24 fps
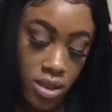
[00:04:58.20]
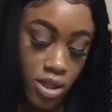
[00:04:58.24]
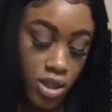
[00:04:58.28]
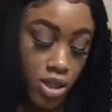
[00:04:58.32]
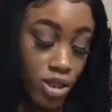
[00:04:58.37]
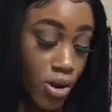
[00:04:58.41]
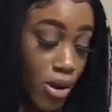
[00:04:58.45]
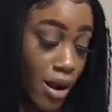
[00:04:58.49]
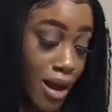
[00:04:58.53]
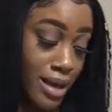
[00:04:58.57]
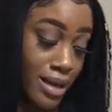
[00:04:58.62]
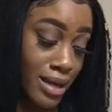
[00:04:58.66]

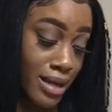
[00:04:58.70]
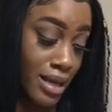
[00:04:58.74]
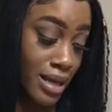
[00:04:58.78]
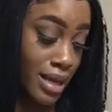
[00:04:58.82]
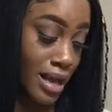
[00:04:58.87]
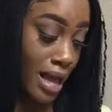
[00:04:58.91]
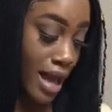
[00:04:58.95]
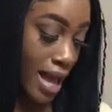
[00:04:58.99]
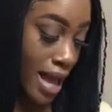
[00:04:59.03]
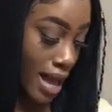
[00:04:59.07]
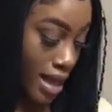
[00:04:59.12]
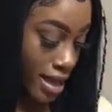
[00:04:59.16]
trying to
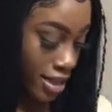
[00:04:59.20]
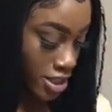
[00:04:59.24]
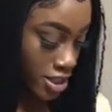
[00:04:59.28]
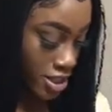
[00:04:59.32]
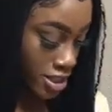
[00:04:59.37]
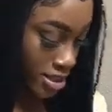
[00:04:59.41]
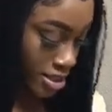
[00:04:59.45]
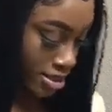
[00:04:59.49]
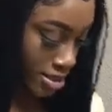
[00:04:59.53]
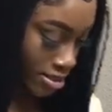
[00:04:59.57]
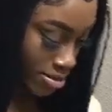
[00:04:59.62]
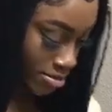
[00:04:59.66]
get
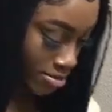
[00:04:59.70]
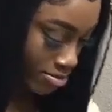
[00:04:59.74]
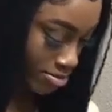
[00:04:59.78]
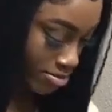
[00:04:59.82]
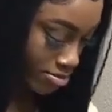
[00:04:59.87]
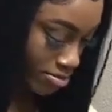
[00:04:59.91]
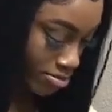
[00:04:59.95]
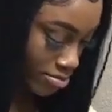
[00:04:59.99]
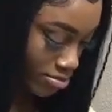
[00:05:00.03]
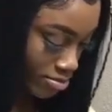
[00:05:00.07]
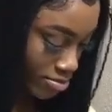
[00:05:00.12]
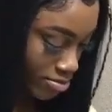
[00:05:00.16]
ashy.
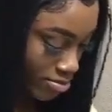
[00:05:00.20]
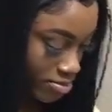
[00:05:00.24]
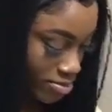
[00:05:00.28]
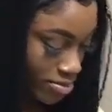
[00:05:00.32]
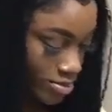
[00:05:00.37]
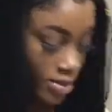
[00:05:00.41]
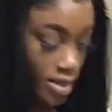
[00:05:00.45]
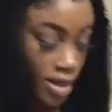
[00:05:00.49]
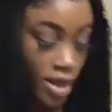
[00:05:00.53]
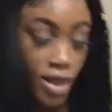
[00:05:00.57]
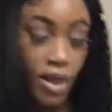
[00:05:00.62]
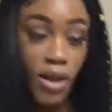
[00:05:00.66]

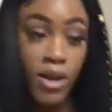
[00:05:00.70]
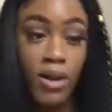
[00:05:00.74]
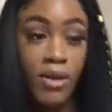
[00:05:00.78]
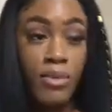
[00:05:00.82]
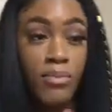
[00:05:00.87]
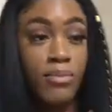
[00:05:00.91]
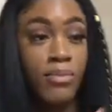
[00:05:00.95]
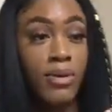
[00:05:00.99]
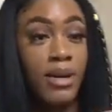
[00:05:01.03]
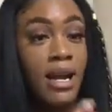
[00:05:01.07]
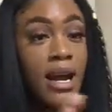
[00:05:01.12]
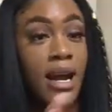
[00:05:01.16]

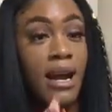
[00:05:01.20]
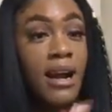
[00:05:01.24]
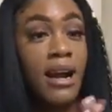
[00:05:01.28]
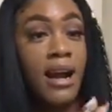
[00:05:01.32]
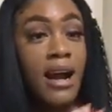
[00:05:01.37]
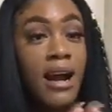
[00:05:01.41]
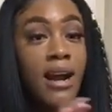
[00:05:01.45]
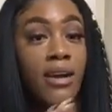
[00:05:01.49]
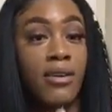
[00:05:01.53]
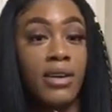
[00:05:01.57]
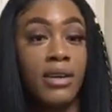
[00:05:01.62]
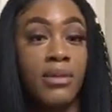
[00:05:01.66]
but I
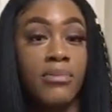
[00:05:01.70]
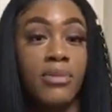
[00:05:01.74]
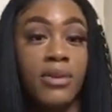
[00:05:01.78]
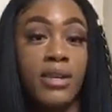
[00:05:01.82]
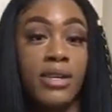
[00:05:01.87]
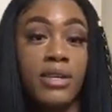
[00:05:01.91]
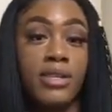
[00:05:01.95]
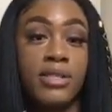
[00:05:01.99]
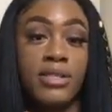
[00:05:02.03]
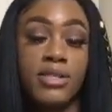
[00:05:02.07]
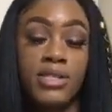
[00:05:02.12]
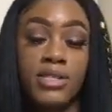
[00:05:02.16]
caught it,
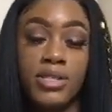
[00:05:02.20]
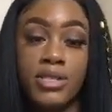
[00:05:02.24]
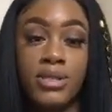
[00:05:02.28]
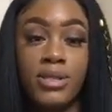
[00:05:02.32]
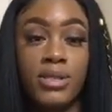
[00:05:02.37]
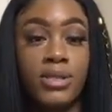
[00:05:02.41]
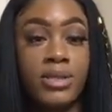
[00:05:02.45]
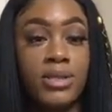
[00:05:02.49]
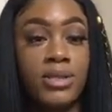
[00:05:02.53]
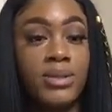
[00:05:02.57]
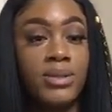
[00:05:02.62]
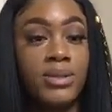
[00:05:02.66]

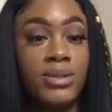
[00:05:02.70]
bitch.